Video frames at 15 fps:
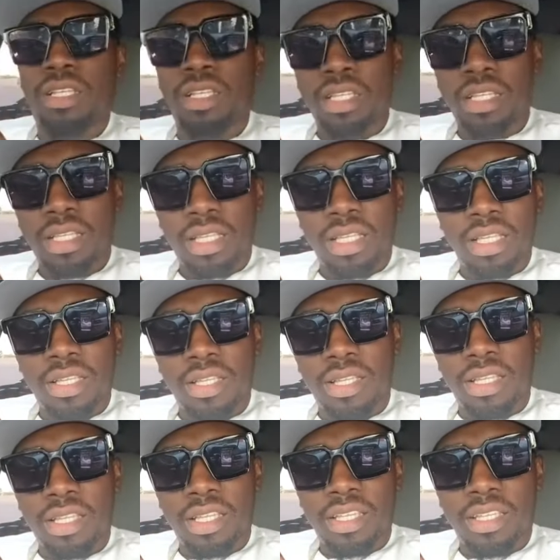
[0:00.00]

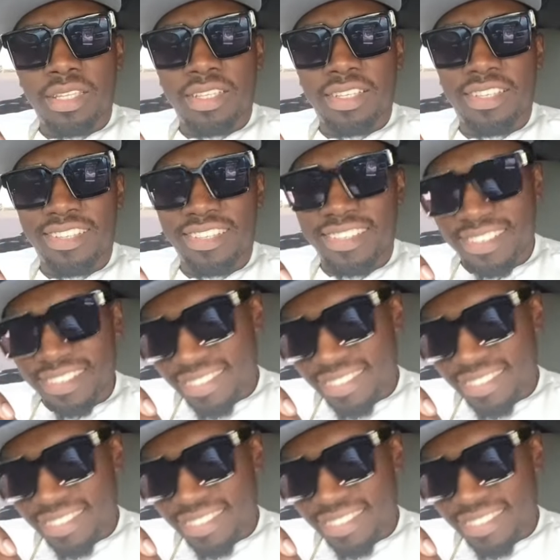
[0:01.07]
Nobody speaks.